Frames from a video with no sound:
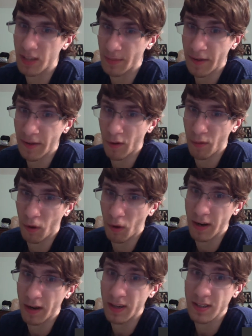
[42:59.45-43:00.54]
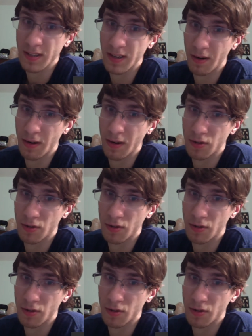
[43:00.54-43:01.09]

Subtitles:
I mean, for what it is, it's